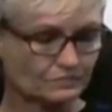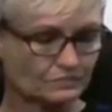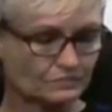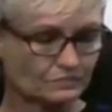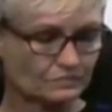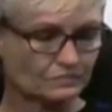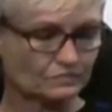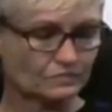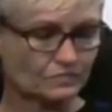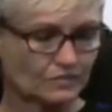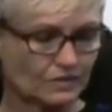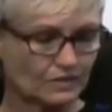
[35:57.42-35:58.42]

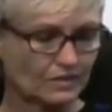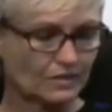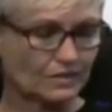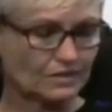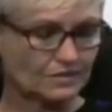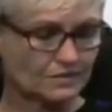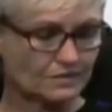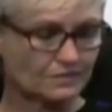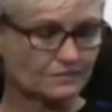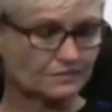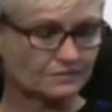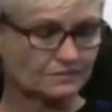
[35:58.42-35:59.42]

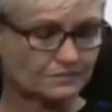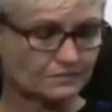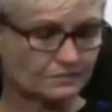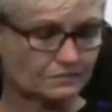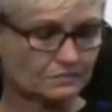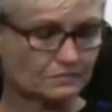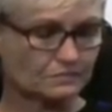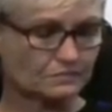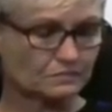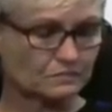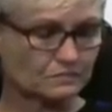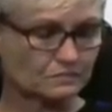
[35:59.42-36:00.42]

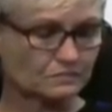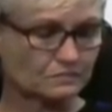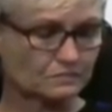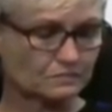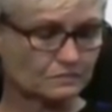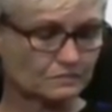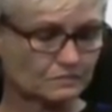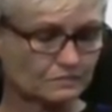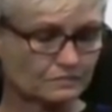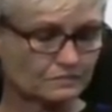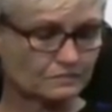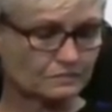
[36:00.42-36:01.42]

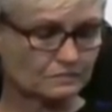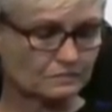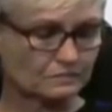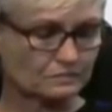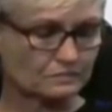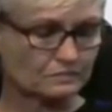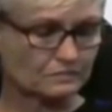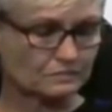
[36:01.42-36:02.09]
(silent)